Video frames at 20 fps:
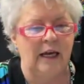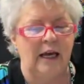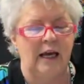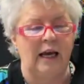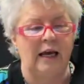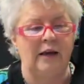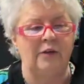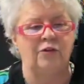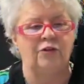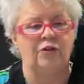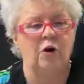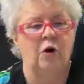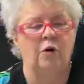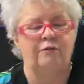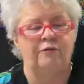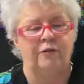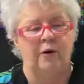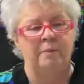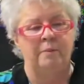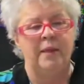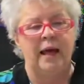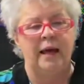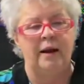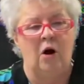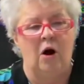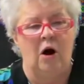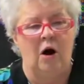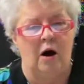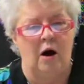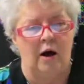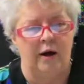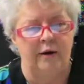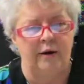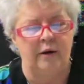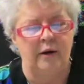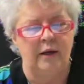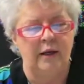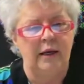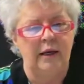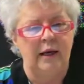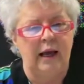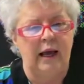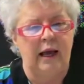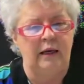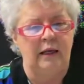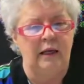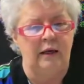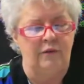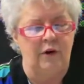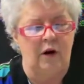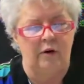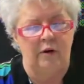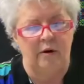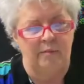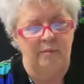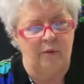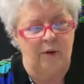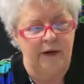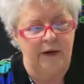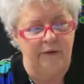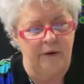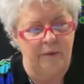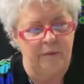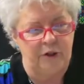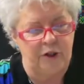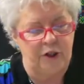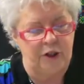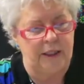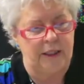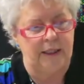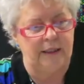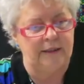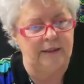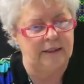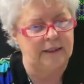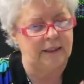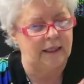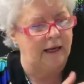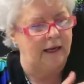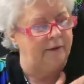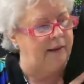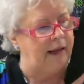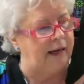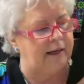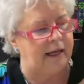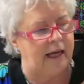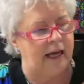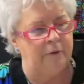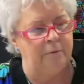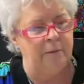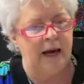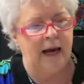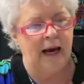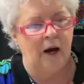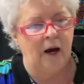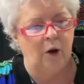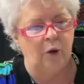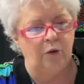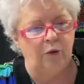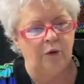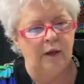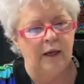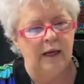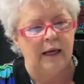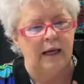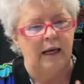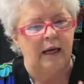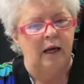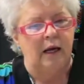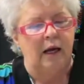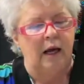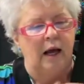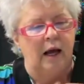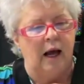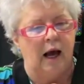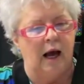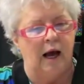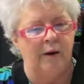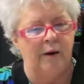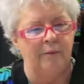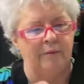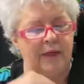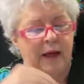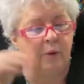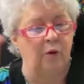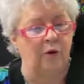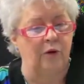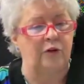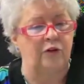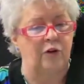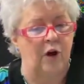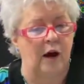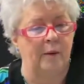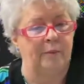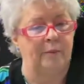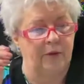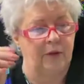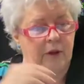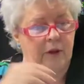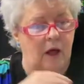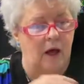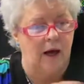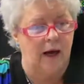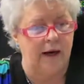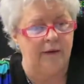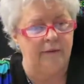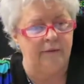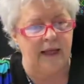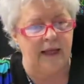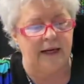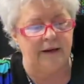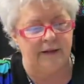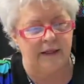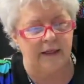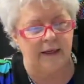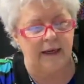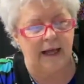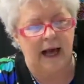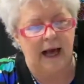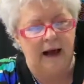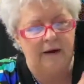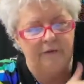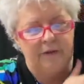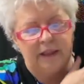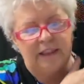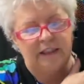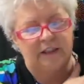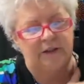And so from then on, any of our embroidery machines that came out um, that were the top of the line, they did have these